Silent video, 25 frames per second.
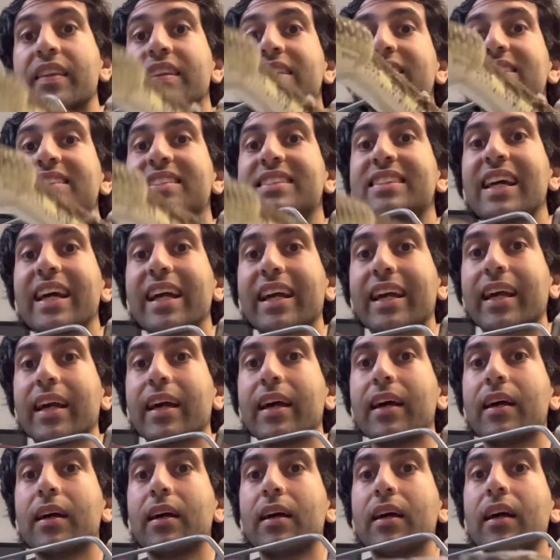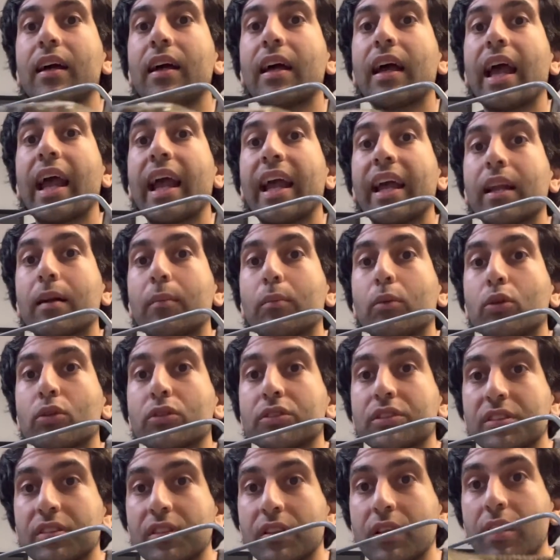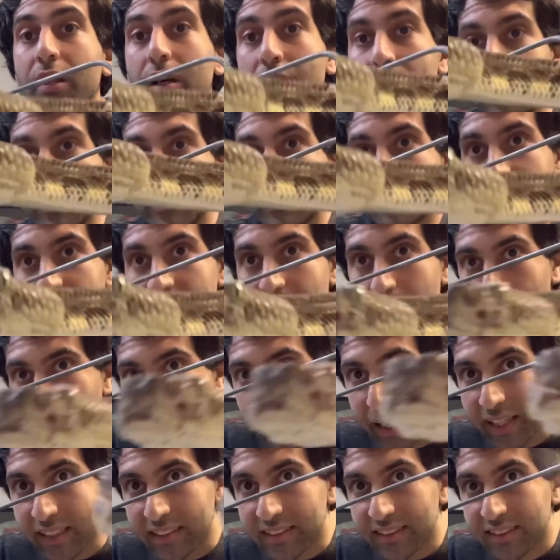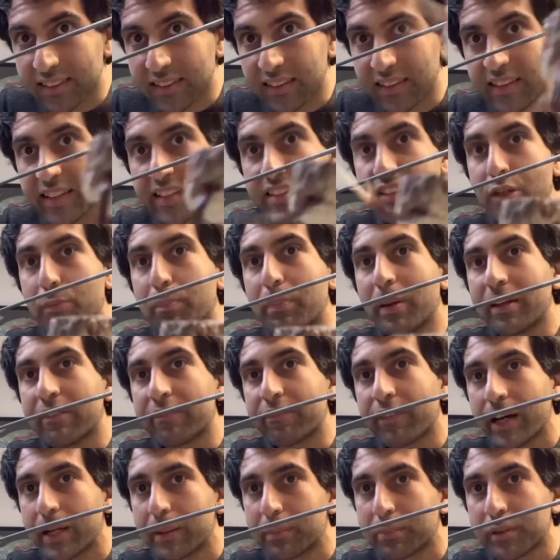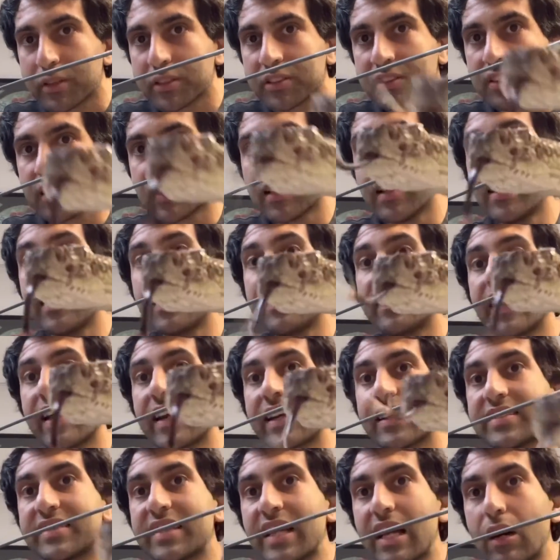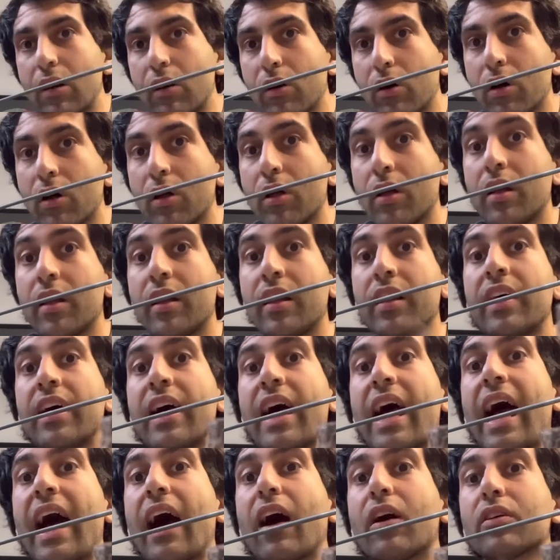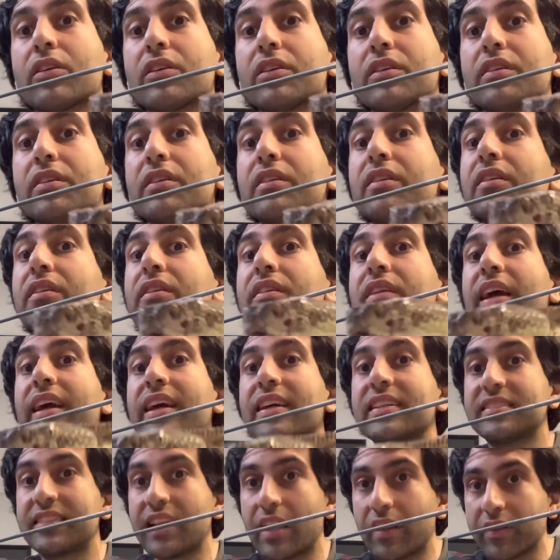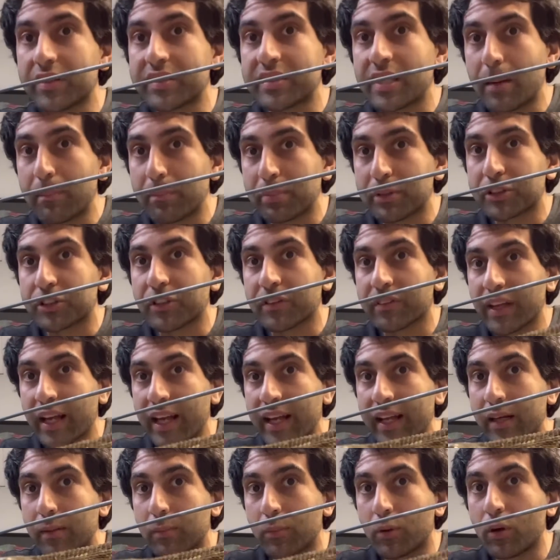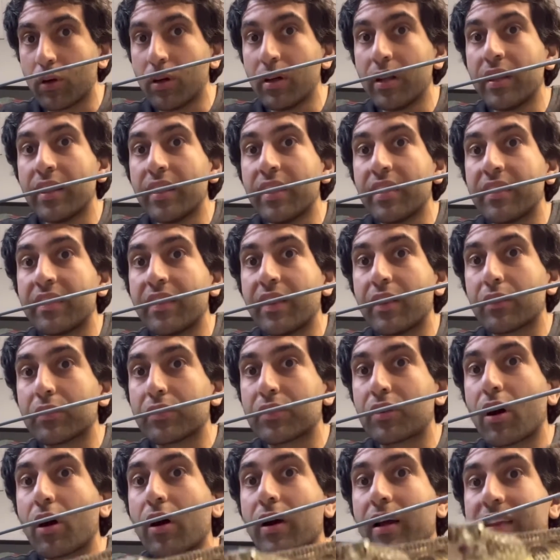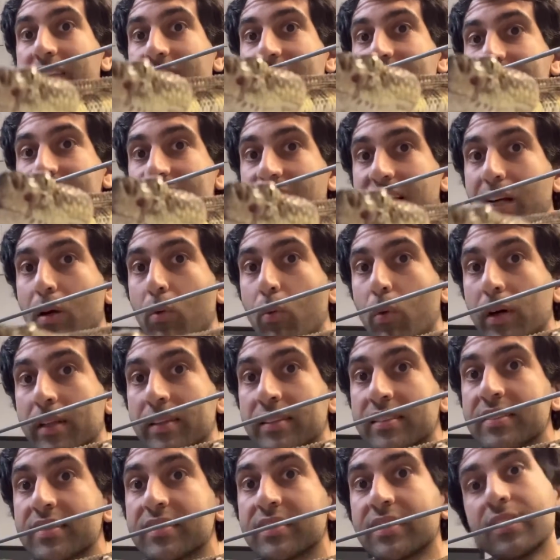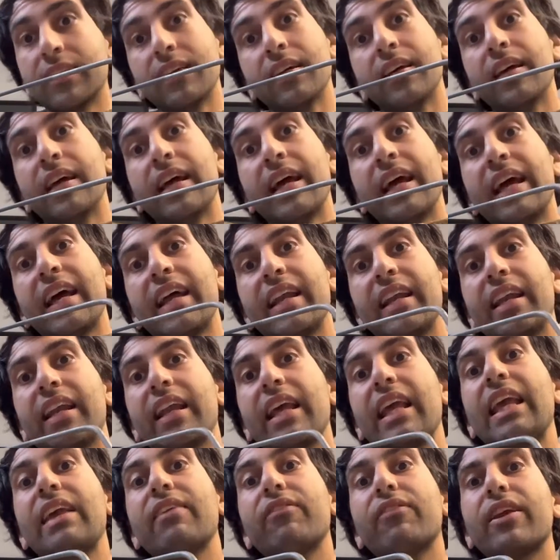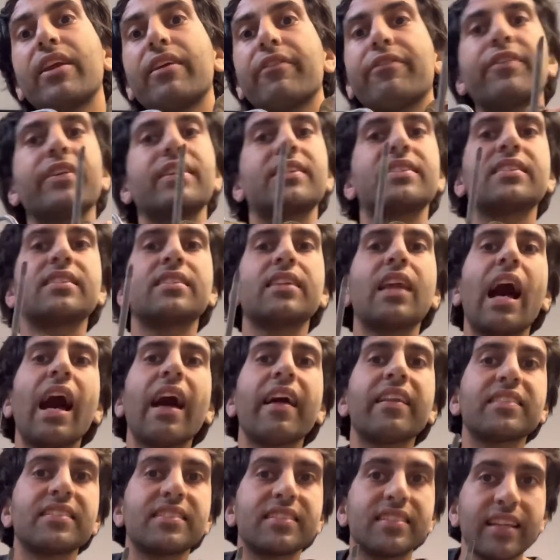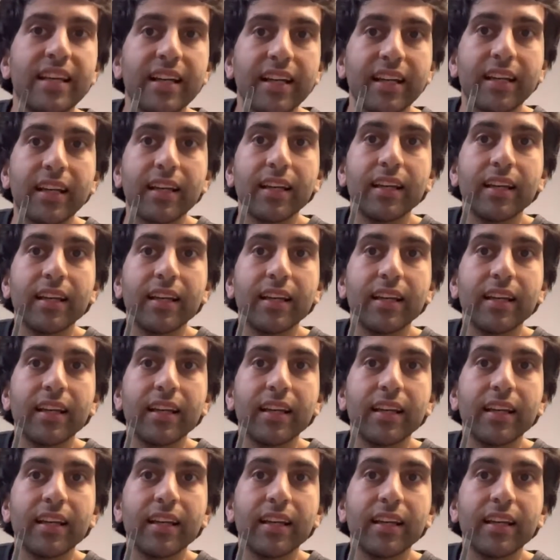sick animals. You see the pits? These are pit vipers. They can tell the temperature of the animal. They'll target the sick ones. And even if it's not sick,